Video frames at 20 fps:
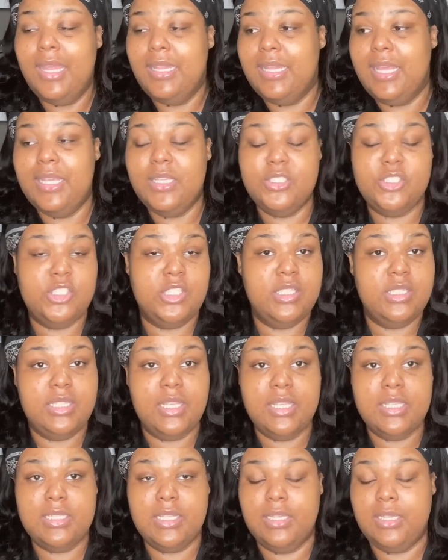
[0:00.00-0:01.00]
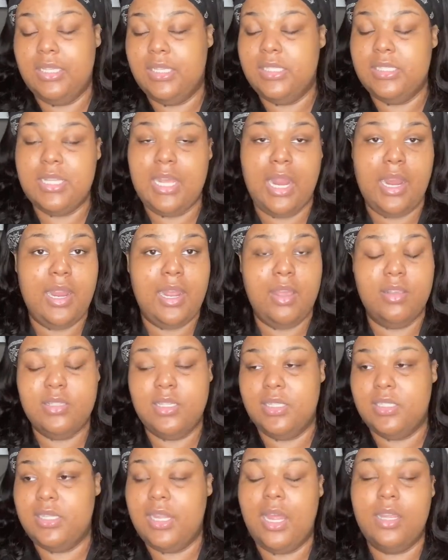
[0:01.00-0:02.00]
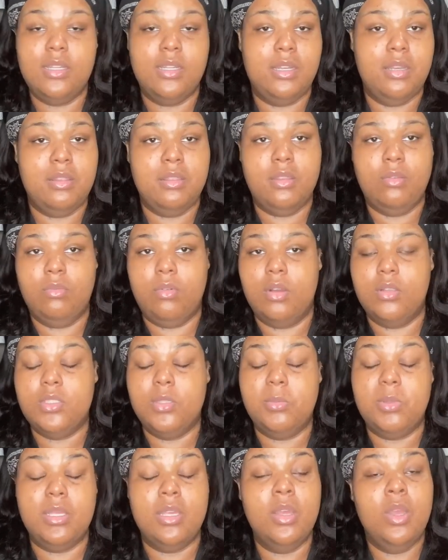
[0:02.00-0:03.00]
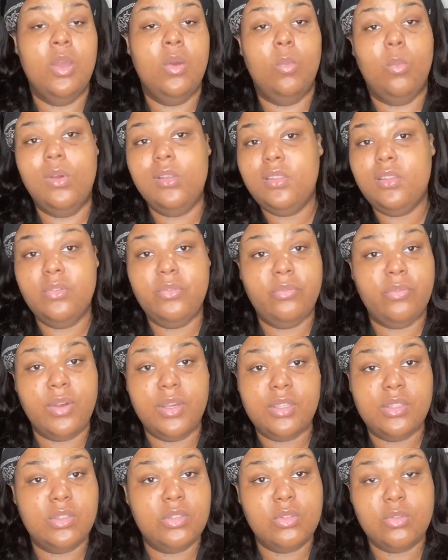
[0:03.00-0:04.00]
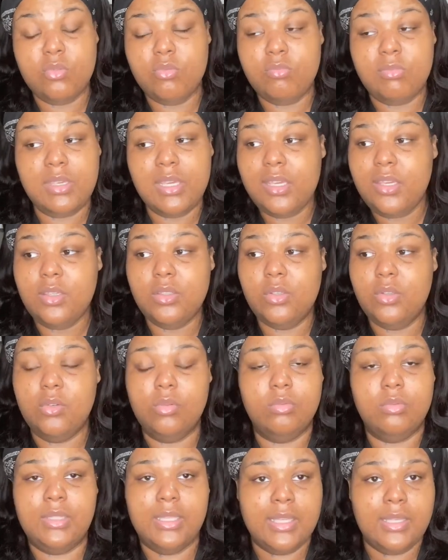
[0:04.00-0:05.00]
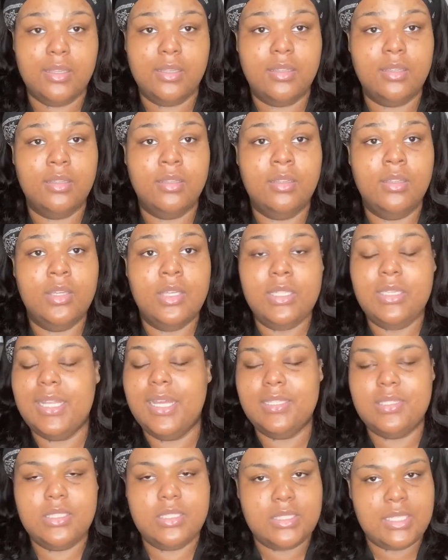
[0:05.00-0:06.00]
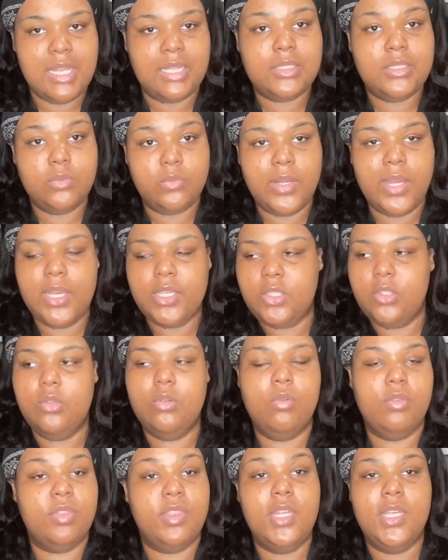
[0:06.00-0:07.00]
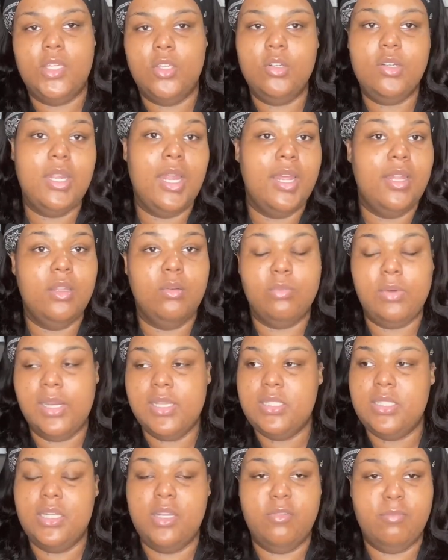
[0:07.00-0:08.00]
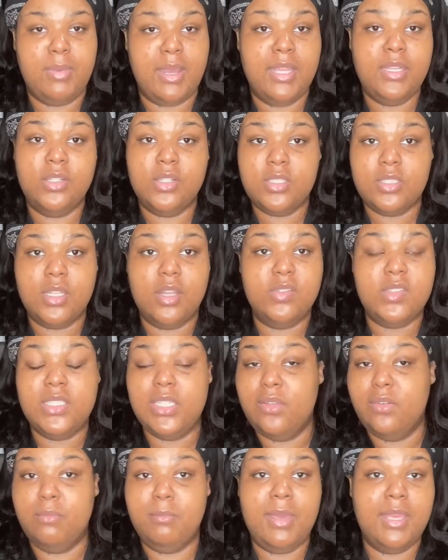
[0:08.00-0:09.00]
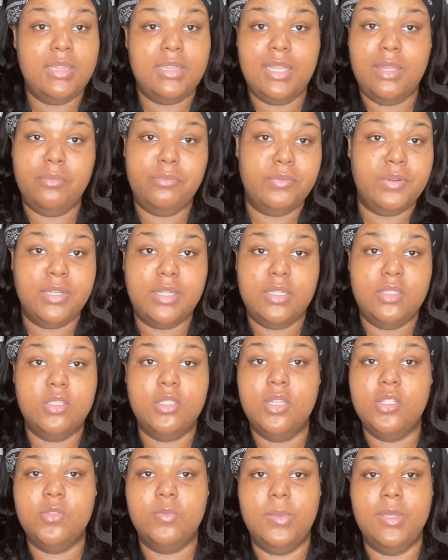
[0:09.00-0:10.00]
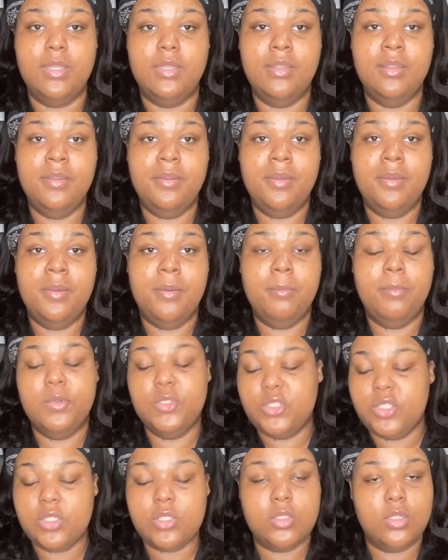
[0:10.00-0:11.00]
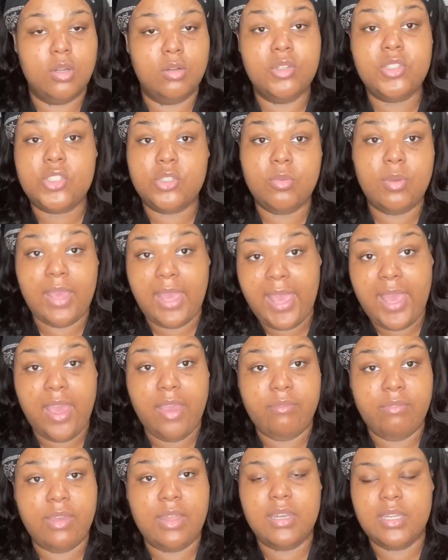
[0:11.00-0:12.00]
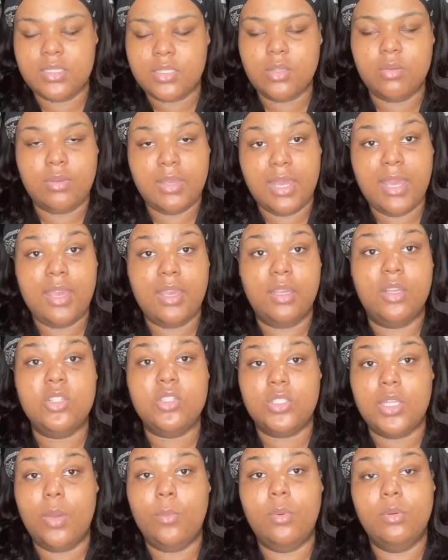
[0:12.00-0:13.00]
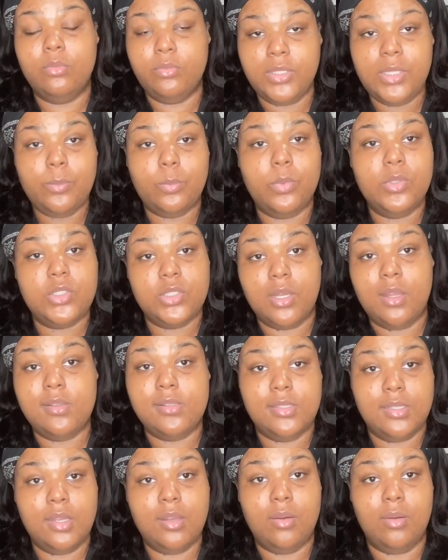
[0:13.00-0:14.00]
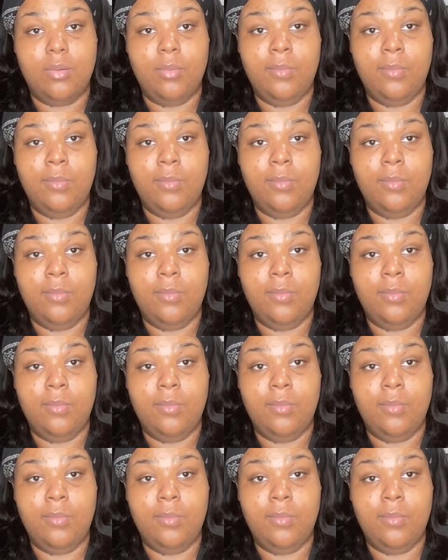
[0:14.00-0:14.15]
She thinks that the entire house has not done anything wrong to me. What the fuck do you mean you don't think? That's exactly right. You don't think. You're not in the right state of mind yourself to even make that fucking judgment. But just know that you have, and it's okay, because y'all will reap what y'all sow.